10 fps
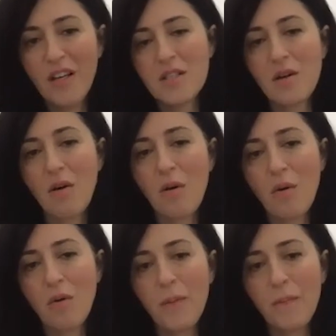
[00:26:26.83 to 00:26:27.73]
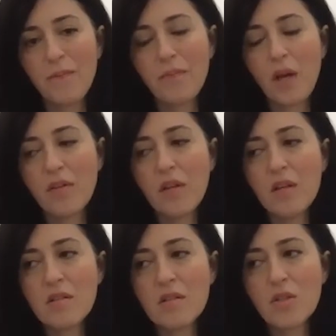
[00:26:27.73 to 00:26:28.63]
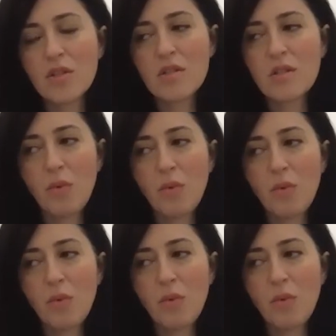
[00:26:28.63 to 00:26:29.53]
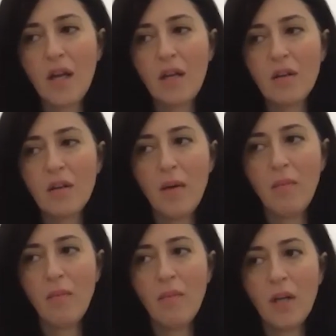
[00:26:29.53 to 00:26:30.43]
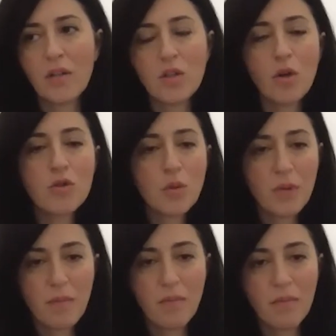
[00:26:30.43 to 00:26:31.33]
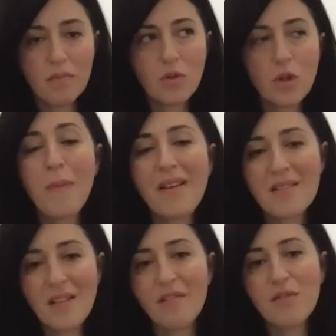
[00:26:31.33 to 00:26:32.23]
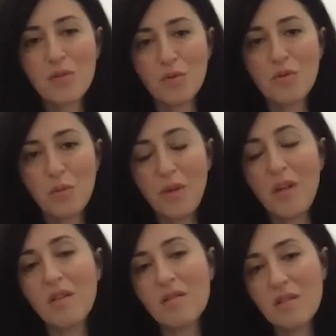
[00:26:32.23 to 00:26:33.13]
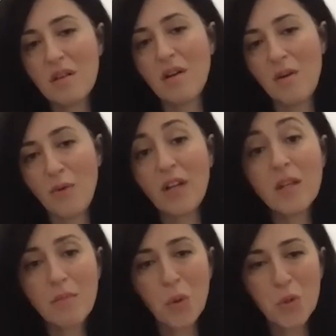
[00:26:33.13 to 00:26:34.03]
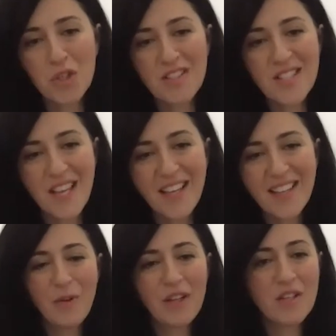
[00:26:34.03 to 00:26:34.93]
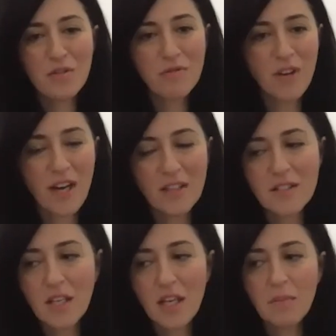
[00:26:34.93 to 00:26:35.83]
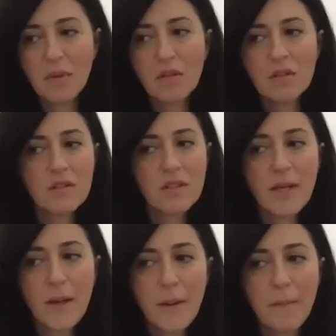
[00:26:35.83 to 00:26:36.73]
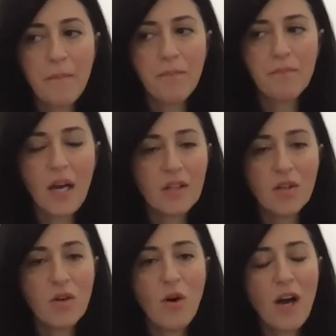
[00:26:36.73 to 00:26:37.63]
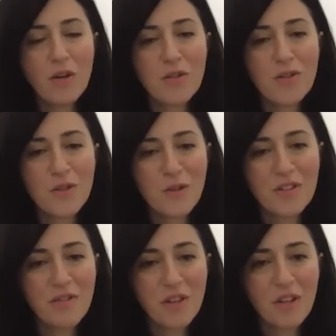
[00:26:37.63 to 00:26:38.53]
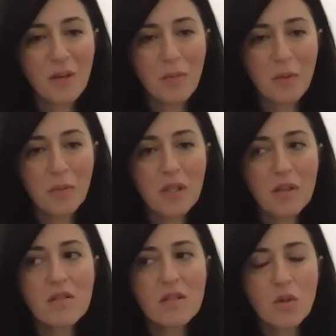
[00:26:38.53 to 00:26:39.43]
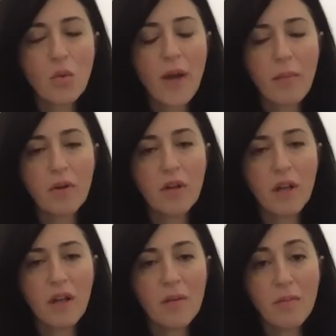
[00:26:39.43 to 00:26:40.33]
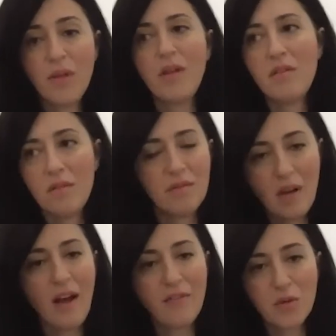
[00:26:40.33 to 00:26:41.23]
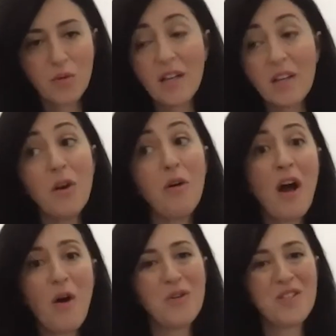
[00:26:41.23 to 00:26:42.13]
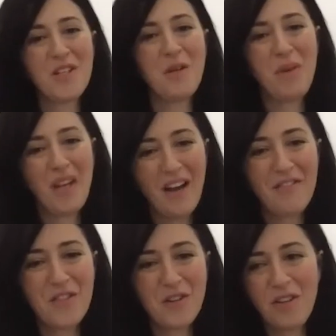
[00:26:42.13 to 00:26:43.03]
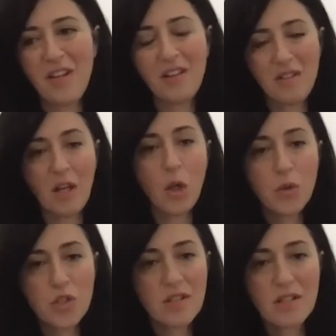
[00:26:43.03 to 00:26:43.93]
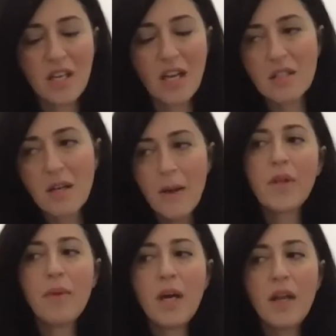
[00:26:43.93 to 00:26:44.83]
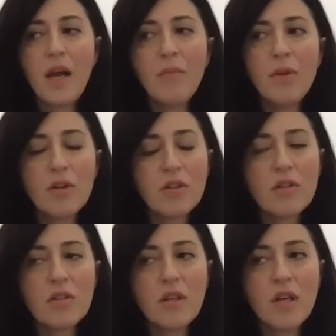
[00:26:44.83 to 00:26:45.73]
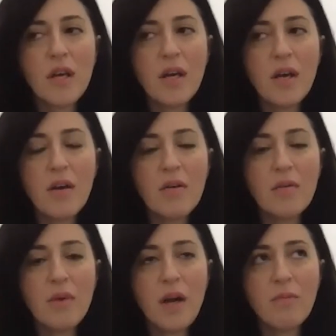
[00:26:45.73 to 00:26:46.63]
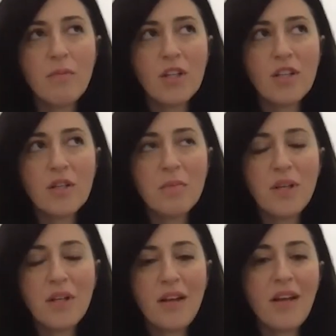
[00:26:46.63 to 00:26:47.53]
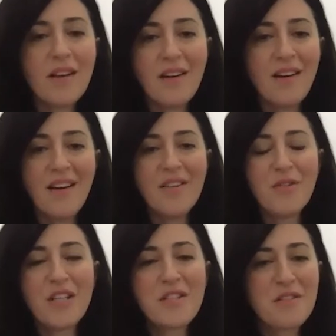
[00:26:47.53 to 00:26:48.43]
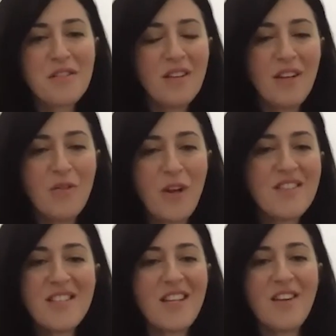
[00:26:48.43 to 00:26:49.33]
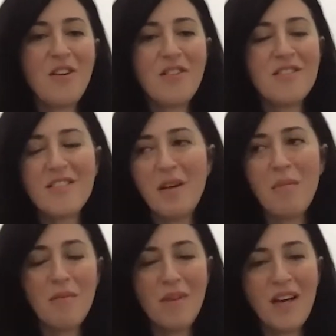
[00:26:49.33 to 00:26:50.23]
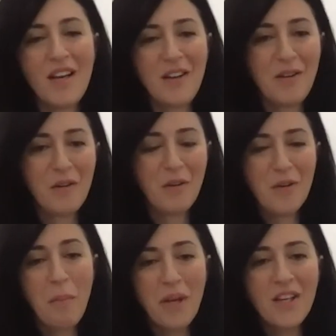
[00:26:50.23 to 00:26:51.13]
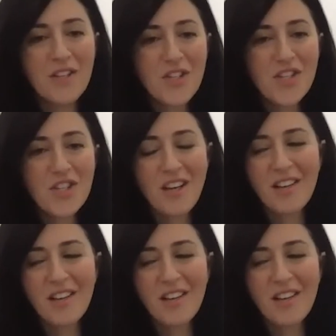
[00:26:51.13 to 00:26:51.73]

So I think it's just the way I taught myself to be in this ready motion state, ready to fight state, because I don't know how to do it differently. This is the way I'm gonna be after. I don't know how it's gonna be after, like, the huge success, but I'm not gonna be like resting on some, I don't know, beach.